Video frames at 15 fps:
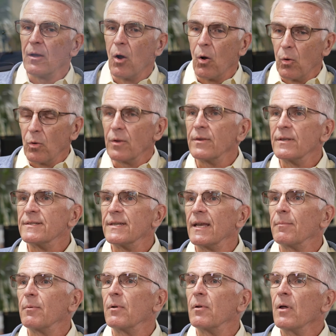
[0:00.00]
hole in the
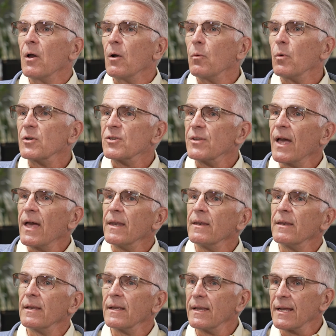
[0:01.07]
table, which
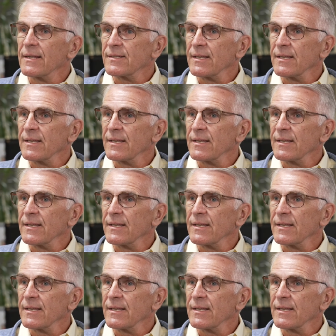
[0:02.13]
then gets